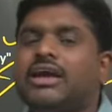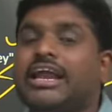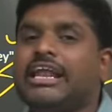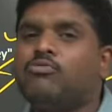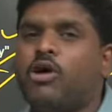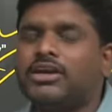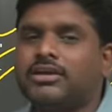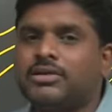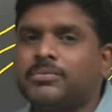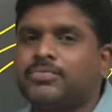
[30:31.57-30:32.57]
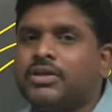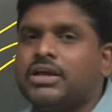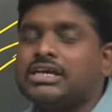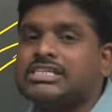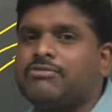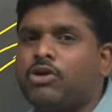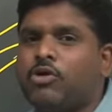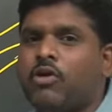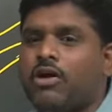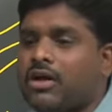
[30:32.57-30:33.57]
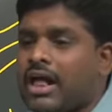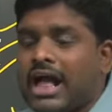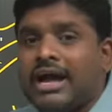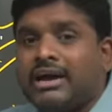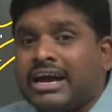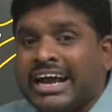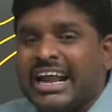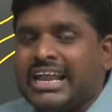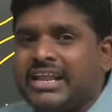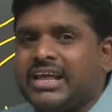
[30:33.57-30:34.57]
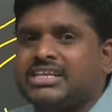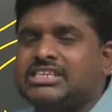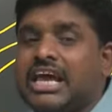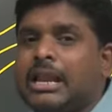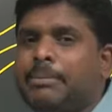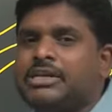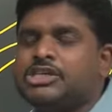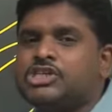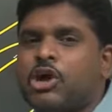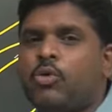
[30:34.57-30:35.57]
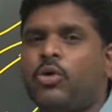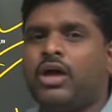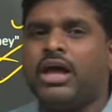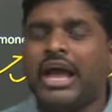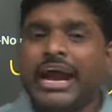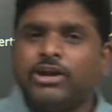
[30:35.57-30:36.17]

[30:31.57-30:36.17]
clean water. 7 o'clock, clean energy, LPG stove. 8